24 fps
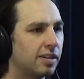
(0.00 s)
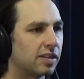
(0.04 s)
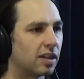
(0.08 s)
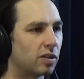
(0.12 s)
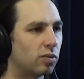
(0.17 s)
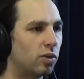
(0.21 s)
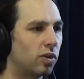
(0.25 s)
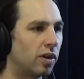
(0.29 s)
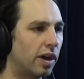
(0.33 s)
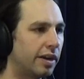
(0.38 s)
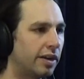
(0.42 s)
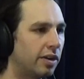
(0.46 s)

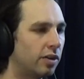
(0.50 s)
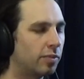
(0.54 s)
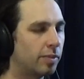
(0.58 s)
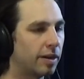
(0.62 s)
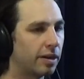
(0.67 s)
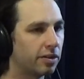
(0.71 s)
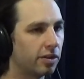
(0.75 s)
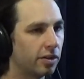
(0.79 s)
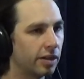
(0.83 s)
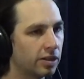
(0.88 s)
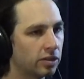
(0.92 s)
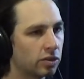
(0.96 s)
He's like, "Well, I know
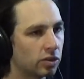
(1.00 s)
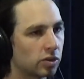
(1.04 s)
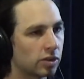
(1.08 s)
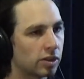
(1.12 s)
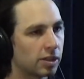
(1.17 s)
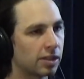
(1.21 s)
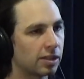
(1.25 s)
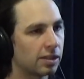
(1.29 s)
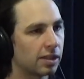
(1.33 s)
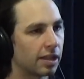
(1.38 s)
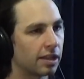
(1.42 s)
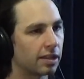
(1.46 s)
about your
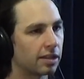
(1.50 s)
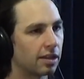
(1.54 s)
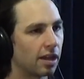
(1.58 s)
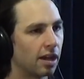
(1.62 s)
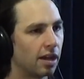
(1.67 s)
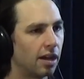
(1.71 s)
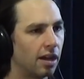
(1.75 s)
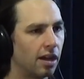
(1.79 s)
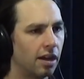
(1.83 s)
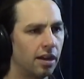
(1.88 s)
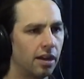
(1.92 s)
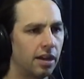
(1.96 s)
injury.
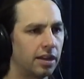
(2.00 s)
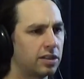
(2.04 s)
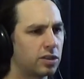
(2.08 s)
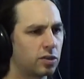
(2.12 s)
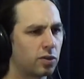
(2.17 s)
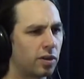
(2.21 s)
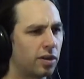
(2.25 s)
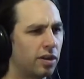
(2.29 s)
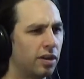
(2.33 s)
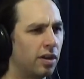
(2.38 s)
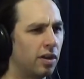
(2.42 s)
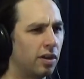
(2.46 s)
Like, I
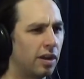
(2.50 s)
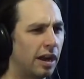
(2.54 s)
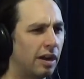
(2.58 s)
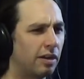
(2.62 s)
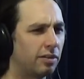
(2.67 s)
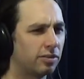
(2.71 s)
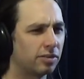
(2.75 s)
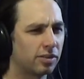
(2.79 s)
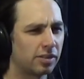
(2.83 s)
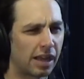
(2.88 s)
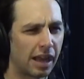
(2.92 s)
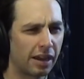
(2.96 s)
just want to know
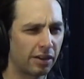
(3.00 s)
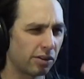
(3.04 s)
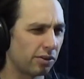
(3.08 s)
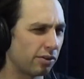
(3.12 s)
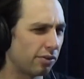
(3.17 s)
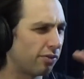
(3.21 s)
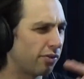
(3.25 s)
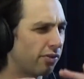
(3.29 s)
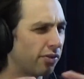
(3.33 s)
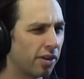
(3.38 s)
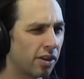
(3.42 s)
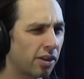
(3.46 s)
how are
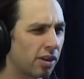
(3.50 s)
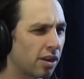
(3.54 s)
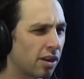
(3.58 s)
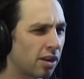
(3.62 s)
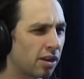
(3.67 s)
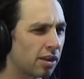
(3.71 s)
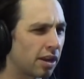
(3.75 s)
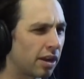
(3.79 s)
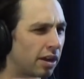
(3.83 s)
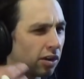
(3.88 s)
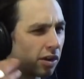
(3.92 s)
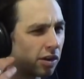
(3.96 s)
you
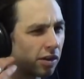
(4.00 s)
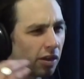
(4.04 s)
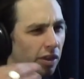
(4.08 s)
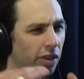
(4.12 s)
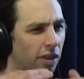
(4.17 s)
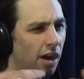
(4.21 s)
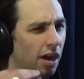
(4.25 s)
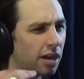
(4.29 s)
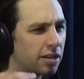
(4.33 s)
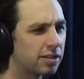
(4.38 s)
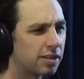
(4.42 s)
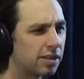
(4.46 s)
feeling? Like, are
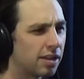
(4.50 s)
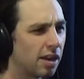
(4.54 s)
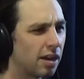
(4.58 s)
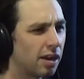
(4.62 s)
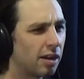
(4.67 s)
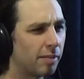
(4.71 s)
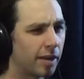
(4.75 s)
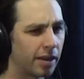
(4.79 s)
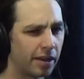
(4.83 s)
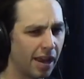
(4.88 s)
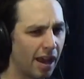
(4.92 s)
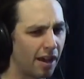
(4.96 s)
your thoughts
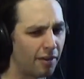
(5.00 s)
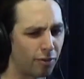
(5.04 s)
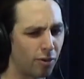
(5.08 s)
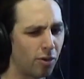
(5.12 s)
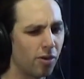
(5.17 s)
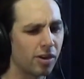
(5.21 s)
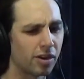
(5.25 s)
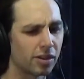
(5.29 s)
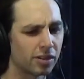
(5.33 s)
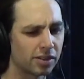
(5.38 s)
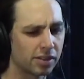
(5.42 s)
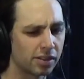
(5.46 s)
there?" I'm like, "Yeah,
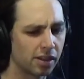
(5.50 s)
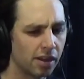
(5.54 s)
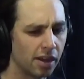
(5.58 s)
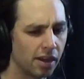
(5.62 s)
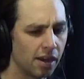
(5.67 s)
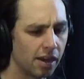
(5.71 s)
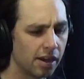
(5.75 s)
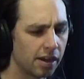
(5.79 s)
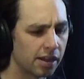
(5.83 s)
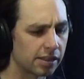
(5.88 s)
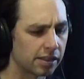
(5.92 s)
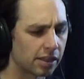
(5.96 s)
of course."
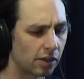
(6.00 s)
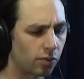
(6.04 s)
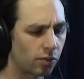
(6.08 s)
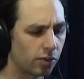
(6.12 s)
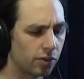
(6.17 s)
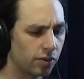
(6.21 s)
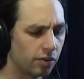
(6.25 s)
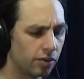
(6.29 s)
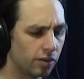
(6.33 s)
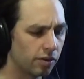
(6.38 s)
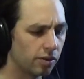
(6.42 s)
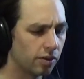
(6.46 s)
He's like,
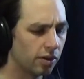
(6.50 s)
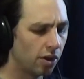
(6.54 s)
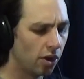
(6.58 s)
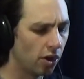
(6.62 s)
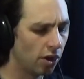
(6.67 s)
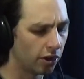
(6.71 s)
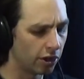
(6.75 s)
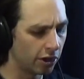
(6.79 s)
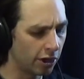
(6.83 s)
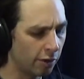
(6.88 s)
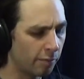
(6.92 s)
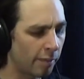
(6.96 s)
"Well,
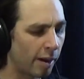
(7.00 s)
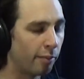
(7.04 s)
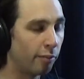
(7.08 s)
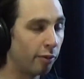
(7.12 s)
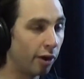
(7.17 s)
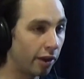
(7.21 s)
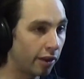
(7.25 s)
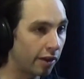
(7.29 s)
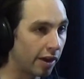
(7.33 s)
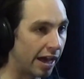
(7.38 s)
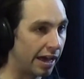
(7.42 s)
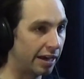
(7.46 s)
you know, my
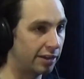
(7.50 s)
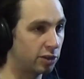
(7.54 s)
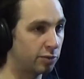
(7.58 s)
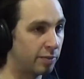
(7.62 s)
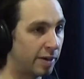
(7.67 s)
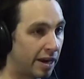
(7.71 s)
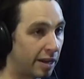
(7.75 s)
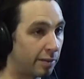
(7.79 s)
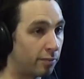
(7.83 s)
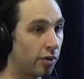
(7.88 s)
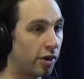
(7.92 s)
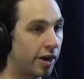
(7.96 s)
brother had a
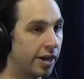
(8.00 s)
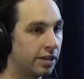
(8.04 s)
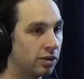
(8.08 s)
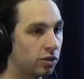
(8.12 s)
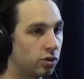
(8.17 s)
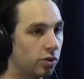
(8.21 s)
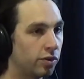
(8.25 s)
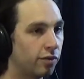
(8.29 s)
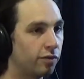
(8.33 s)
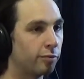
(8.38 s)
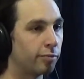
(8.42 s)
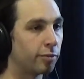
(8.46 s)
traumatic
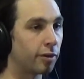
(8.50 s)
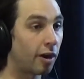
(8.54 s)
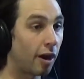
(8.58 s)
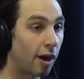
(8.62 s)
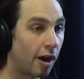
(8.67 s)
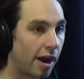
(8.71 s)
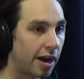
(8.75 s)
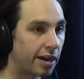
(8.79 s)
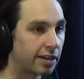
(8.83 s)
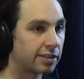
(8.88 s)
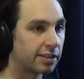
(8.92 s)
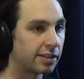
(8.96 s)
brain injury from a
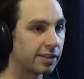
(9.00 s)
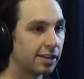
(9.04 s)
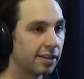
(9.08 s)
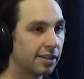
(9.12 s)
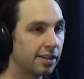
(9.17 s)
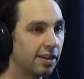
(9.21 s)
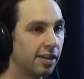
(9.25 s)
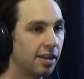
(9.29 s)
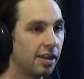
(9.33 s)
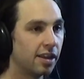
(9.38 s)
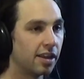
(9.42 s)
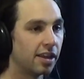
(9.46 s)
car
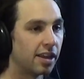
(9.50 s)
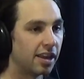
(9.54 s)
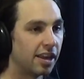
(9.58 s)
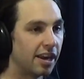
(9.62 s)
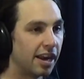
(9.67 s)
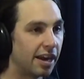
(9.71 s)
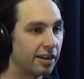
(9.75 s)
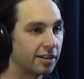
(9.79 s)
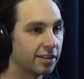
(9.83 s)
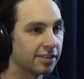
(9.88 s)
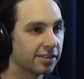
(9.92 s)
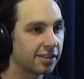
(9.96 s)
accident."
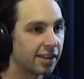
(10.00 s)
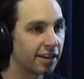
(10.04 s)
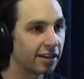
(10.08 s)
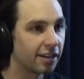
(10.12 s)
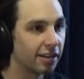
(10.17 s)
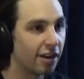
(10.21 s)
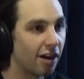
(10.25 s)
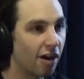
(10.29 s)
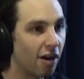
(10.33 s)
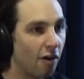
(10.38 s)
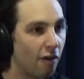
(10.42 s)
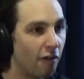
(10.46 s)
And I was
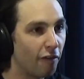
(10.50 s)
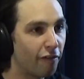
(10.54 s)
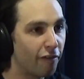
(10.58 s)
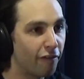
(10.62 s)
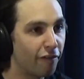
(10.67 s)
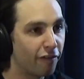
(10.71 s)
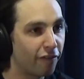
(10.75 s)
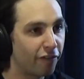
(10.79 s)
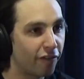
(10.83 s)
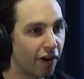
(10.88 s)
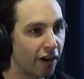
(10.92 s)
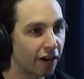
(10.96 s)
like, "No
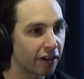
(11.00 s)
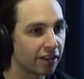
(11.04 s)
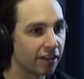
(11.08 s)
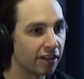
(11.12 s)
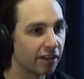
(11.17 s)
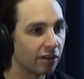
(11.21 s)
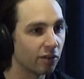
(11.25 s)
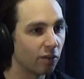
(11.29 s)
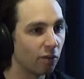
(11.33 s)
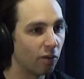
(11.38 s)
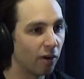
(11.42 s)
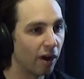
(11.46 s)

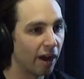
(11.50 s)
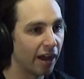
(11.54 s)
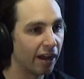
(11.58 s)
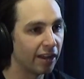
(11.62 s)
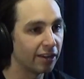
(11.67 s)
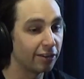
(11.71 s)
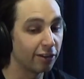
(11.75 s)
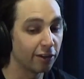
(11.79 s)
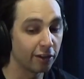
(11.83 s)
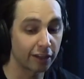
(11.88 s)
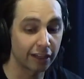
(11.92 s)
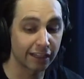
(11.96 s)
fucking
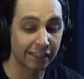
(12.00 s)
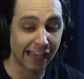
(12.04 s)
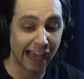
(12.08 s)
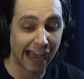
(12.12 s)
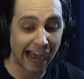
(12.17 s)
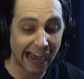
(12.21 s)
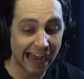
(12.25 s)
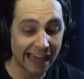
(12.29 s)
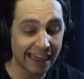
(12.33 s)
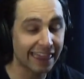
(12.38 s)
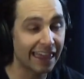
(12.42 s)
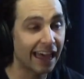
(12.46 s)
way, dude," because
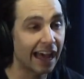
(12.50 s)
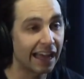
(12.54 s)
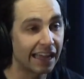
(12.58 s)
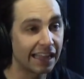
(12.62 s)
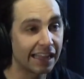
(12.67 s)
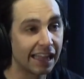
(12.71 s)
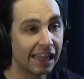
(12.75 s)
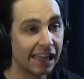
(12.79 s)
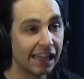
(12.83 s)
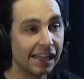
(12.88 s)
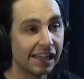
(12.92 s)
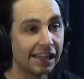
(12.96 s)
I
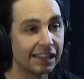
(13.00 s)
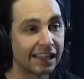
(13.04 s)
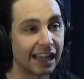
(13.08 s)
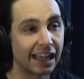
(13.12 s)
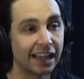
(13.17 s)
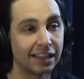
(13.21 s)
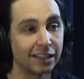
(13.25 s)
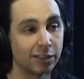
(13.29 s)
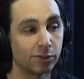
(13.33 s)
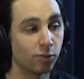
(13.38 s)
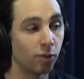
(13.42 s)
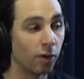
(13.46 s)
thought
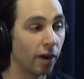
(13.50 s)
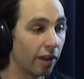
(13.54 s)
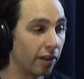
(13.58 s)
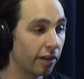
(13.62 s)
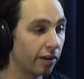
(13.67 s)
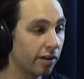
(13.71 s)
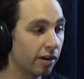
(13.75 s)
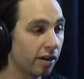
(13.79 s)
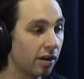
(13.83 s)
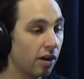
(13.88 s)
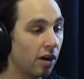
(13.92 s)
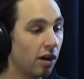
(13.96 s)
that his
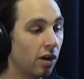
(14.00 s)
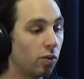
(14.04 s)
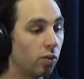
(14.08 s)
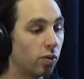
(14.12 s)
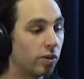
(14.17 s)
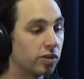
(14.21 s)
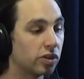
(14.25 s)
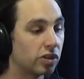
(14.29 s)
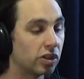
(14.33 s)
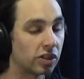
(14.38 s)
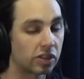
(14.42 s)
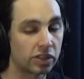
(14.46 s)
brother
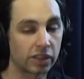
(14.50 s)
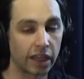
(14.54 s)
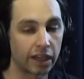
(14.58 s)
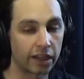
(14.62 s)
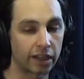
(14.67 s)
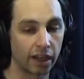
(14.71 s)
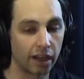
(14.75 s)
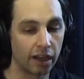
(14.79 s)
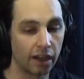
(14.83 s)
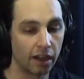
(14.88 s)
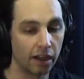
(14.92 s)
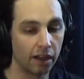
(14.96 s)
was just
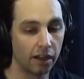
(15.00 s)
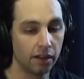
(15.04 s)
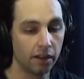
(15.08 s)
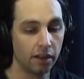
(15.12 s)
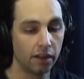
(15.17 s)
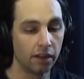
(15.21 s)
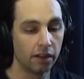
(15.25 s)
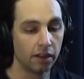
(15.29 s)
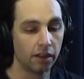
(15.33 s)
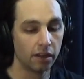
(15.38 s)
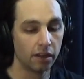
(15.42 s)
like a